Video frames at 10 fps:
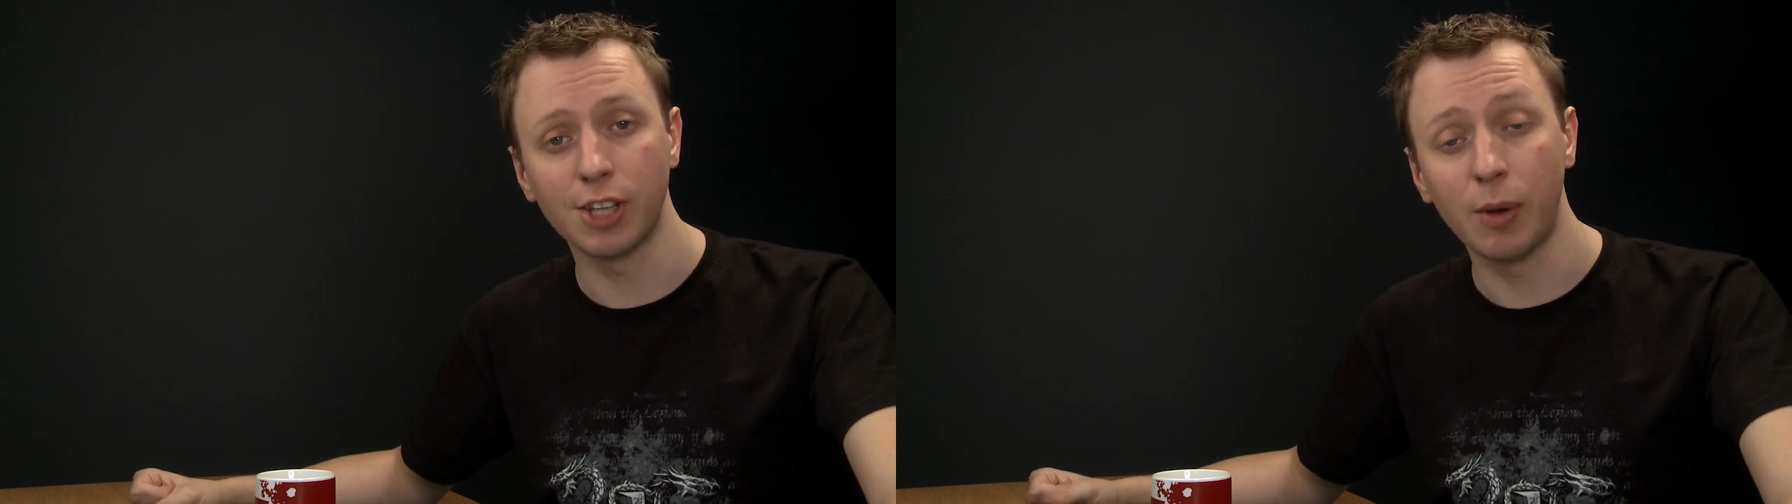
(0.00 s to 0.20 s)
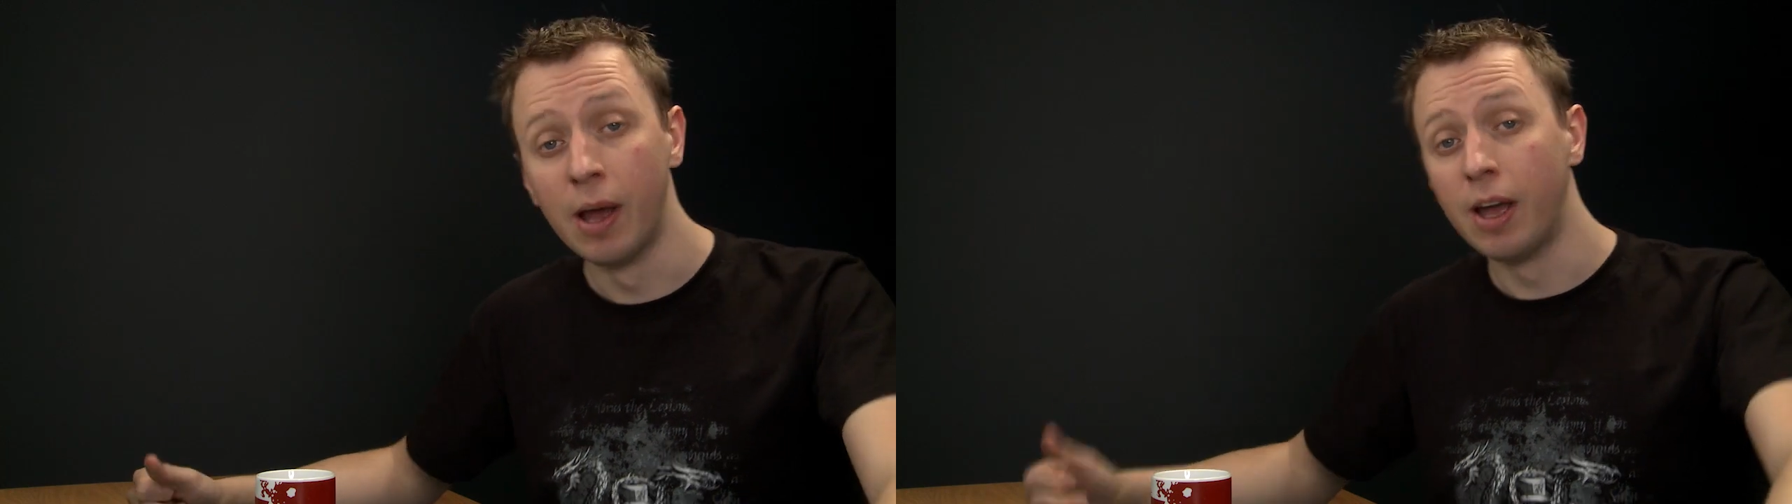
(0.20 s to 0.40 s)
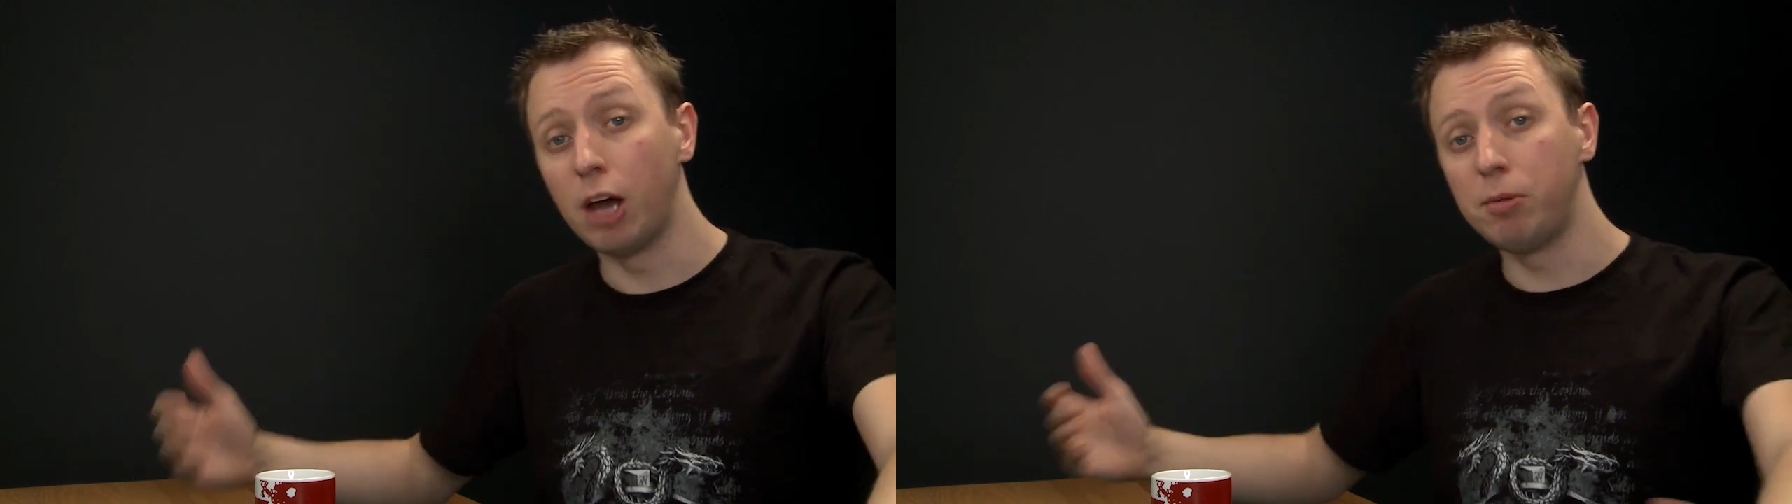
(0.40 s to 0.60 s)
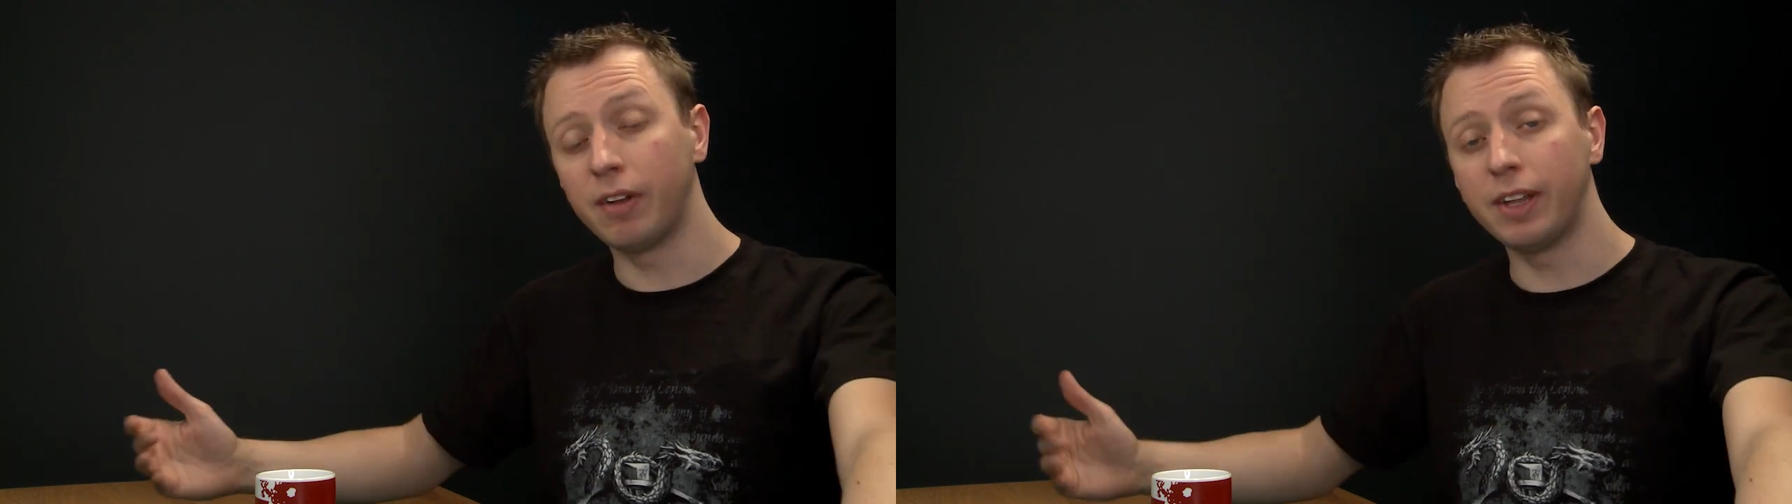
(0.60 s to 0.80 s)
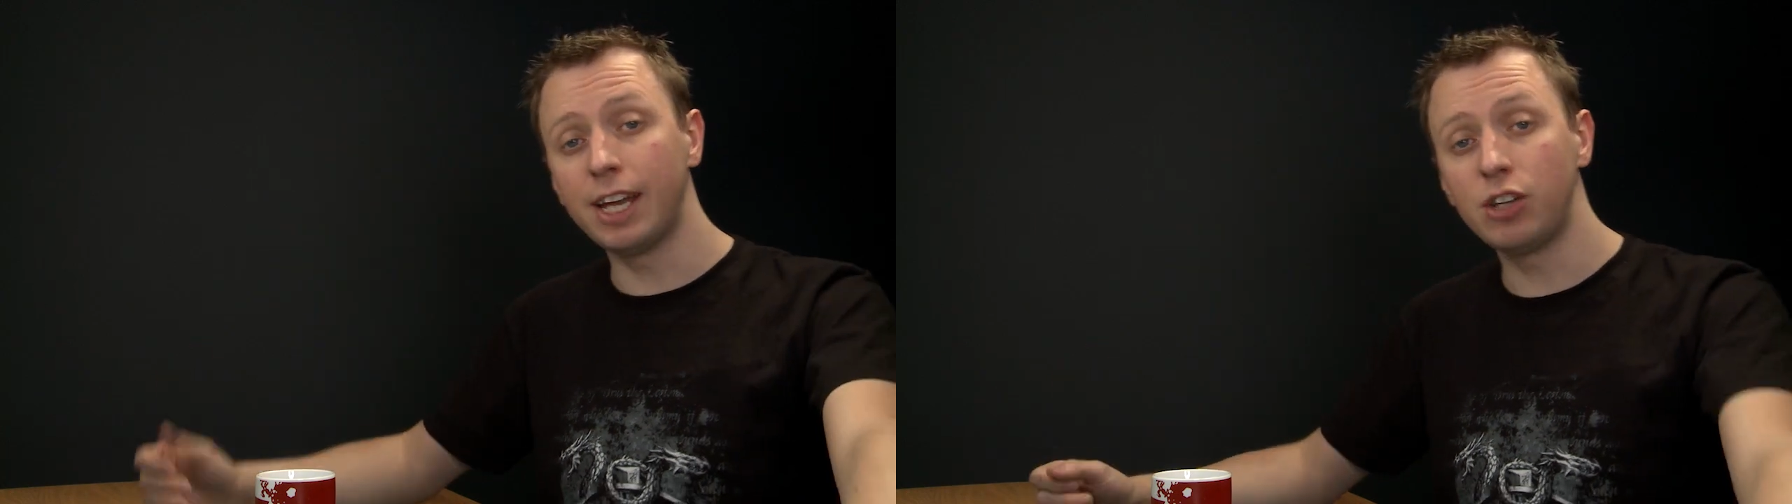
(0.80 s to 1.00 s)
So, I hope you
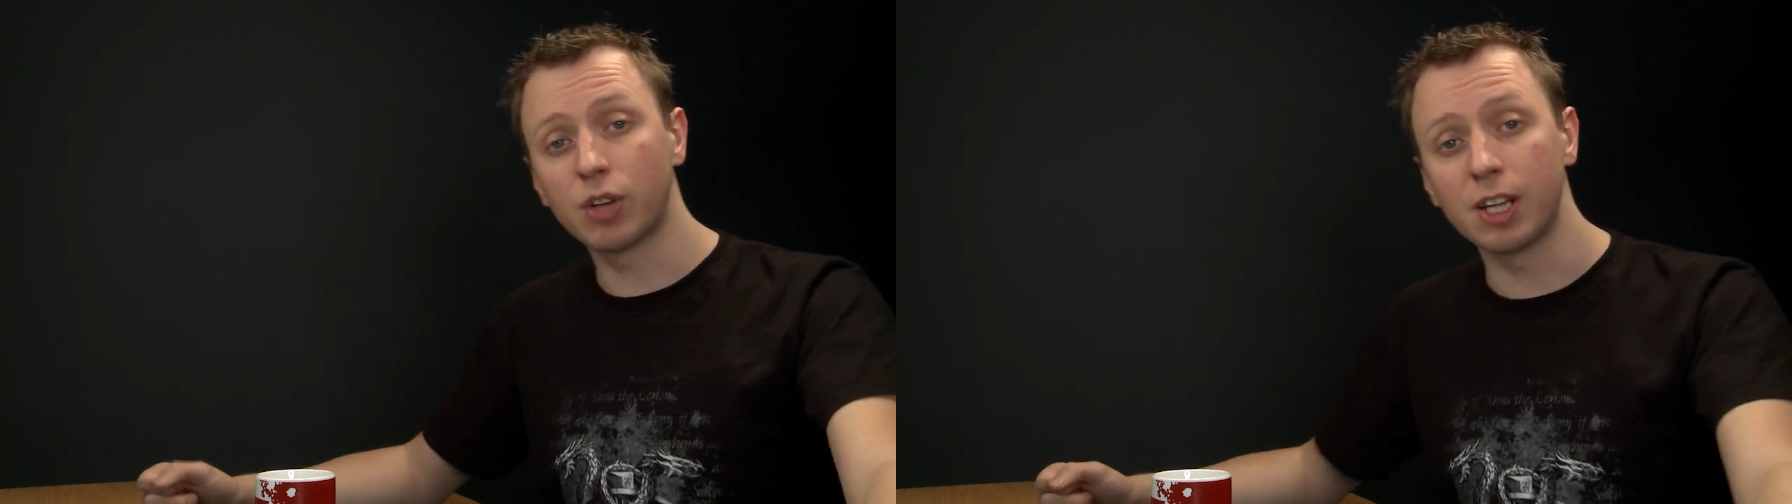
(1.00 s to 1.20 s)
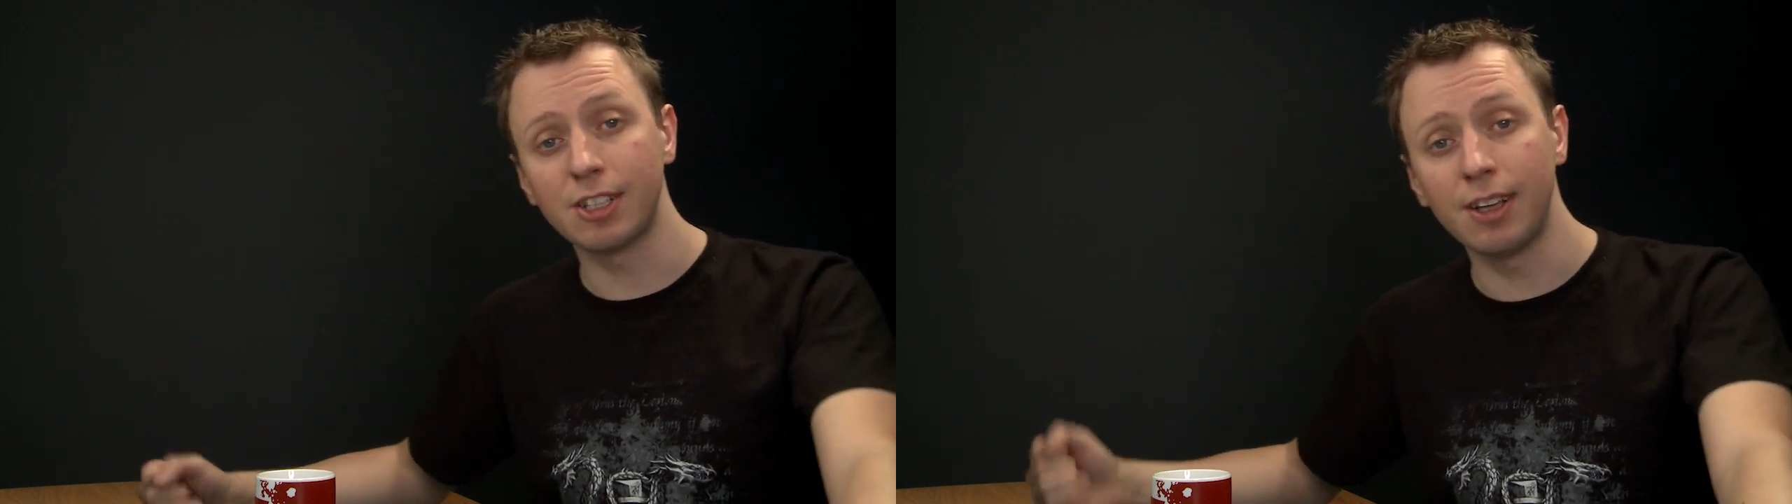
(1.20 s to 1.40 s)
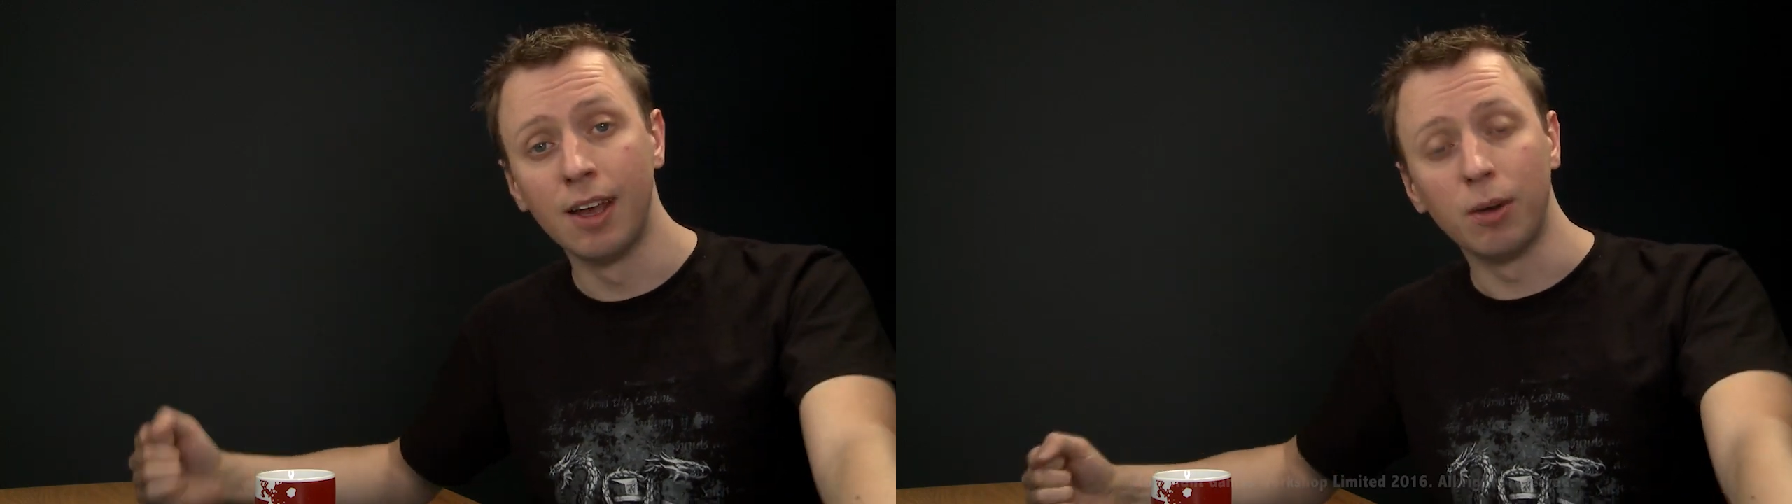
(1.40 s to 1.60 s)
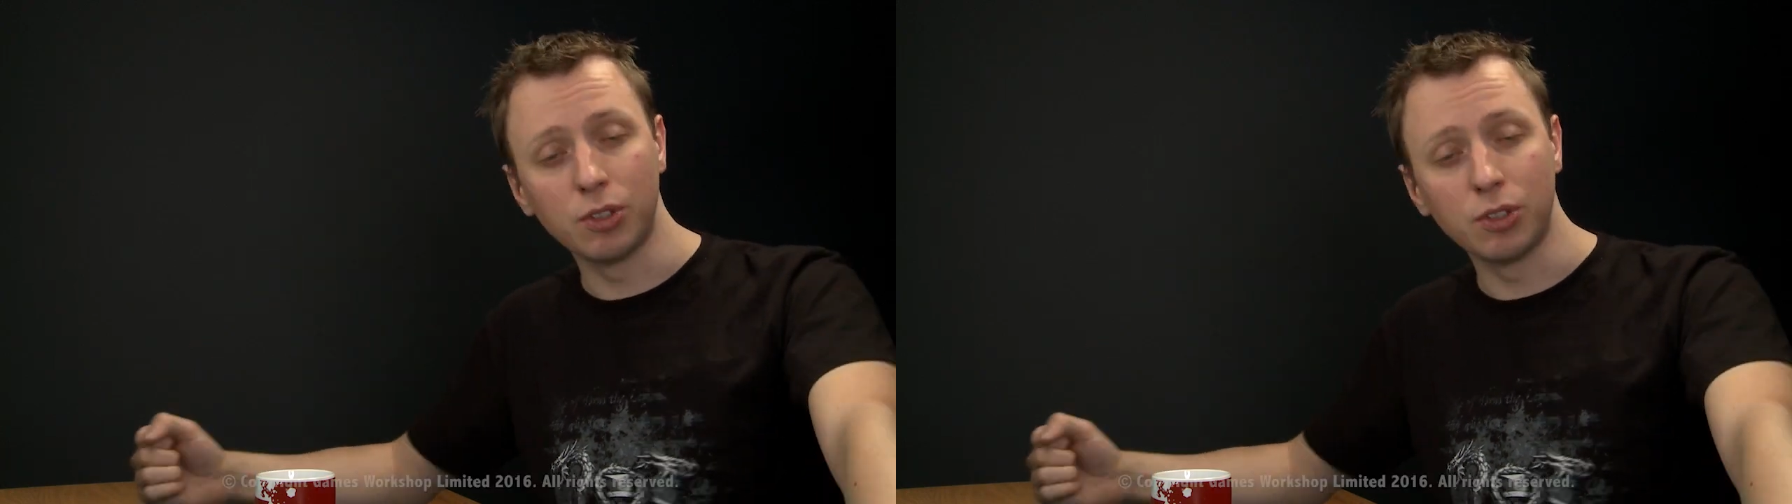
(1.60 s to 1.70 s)
found that interesting.